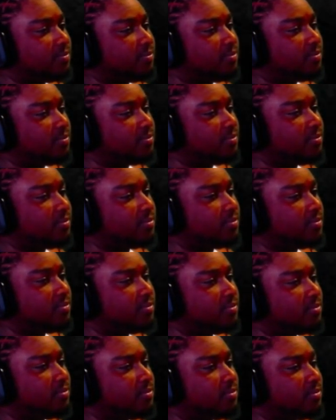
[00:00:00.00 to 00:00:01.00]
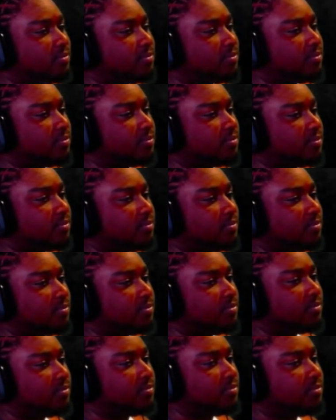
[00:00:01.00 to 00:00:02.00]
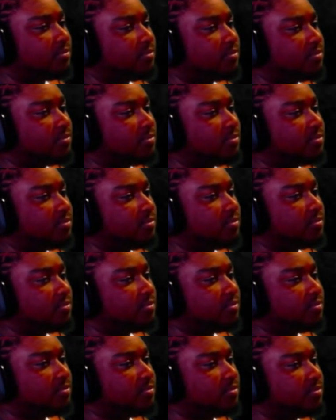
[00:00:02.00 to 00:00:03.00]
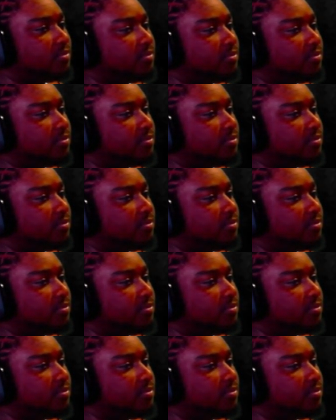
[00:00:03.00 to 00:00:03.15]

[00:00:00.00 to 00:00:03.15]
Nothing is said.